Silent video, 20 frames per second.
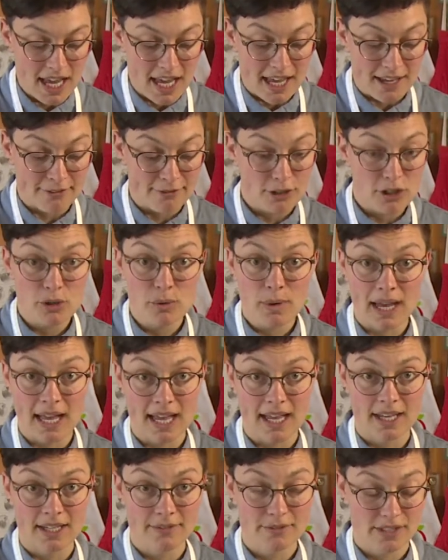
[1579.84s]
If you
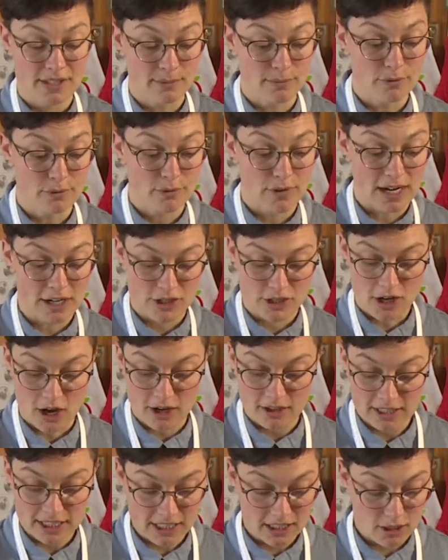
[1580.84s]
have some fresh
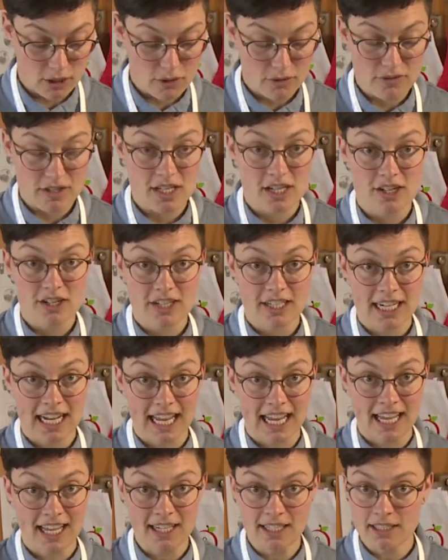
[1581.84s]
garlic cloves that you're going to
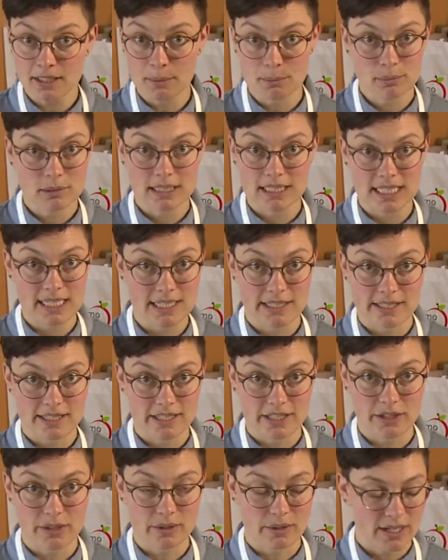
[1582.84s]
add, please
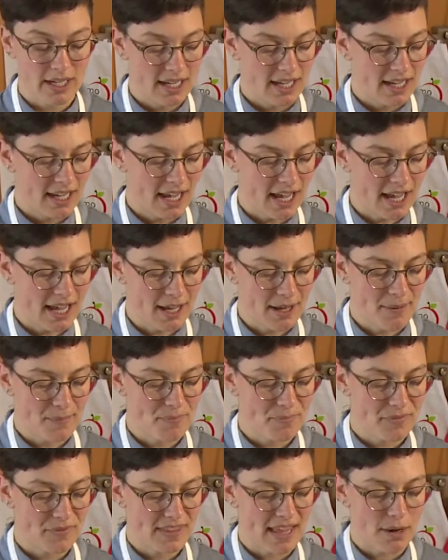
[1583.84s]
do.
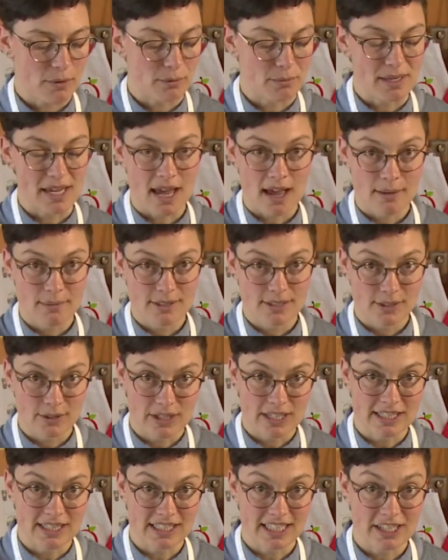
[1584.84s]
That will be
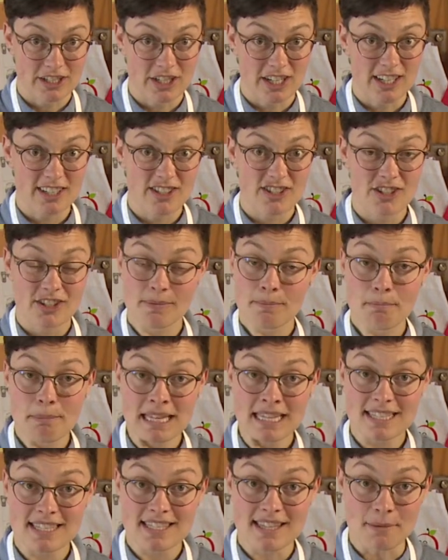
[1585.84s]
absolutely delicious. Just
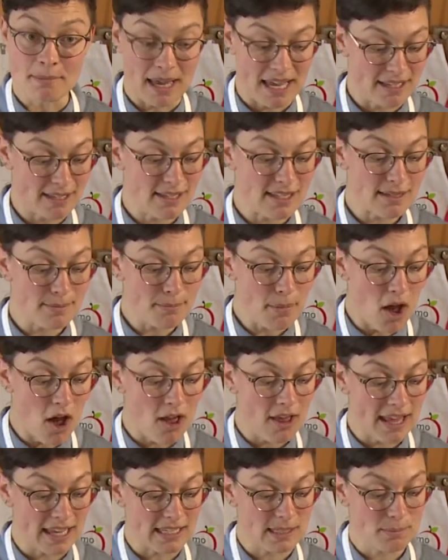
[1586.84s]
mince them as
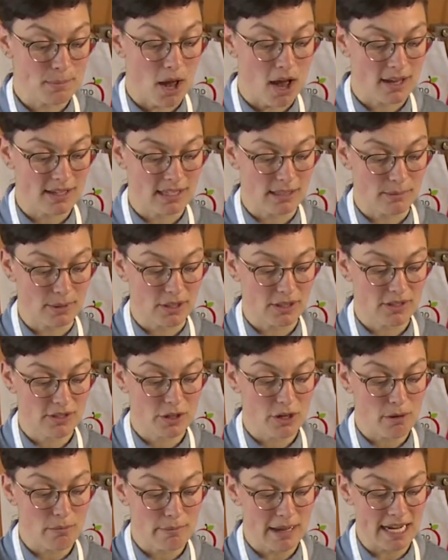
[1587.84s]
small as possible. So
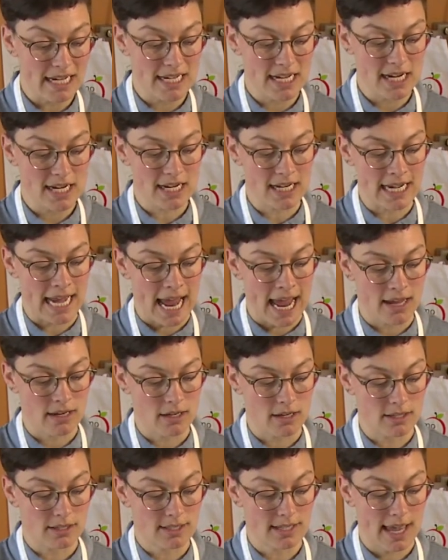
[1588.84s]
you might need an
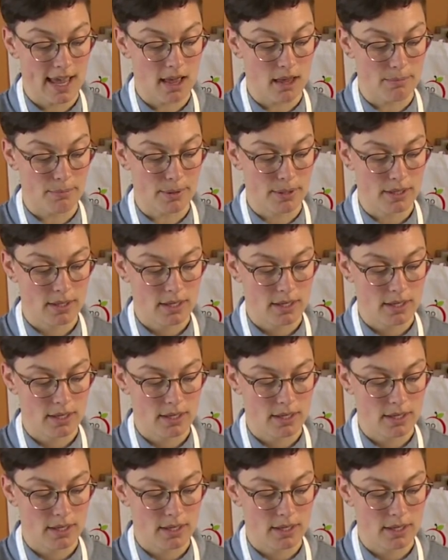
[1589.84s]
adult's help.